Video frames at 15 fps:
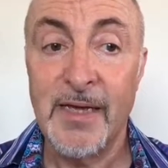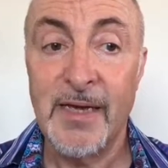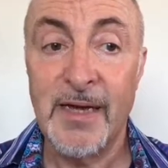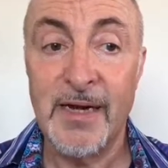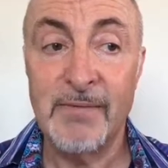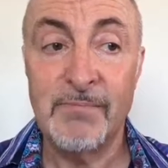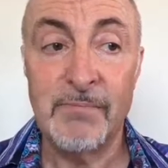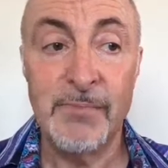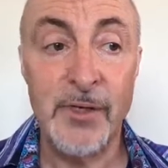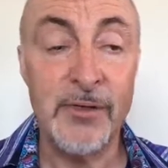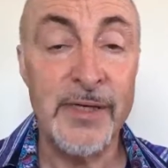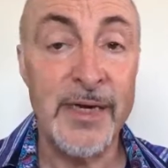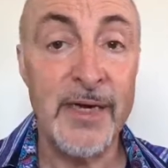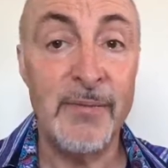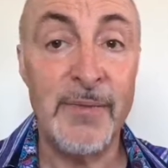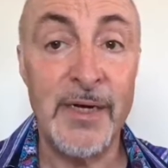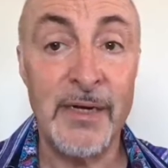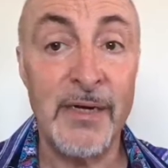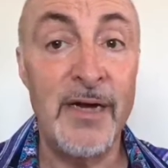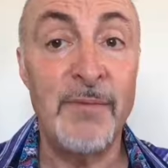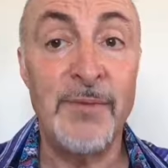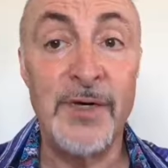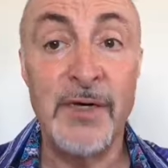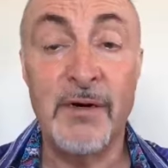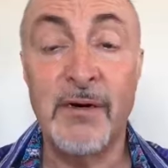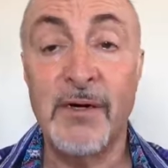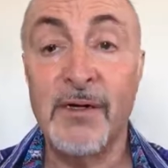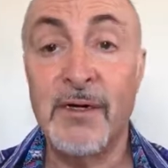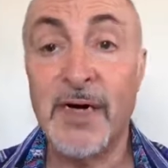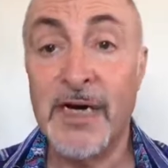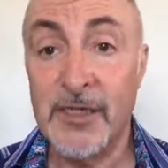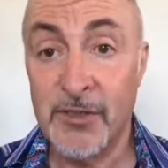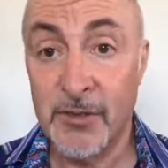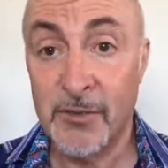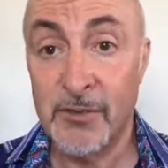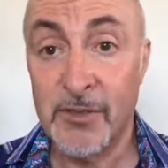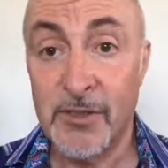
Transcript: And I'm building out my library on iTunes.